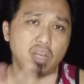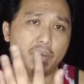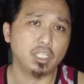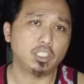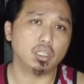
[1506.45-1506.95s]

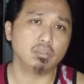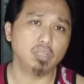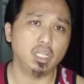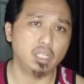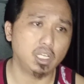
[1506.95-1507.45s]
I'm not sure,
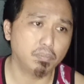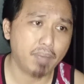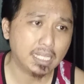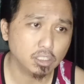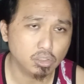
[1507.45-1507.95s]
they could
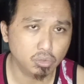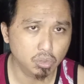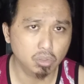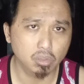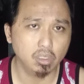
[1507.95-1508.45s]
pass it to
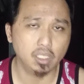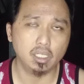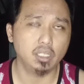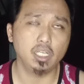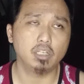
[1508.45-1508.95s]
Google, and
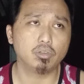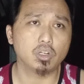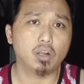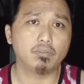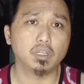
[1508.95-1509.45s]
then they can
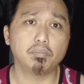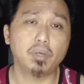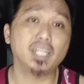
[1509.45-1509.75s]
recover it.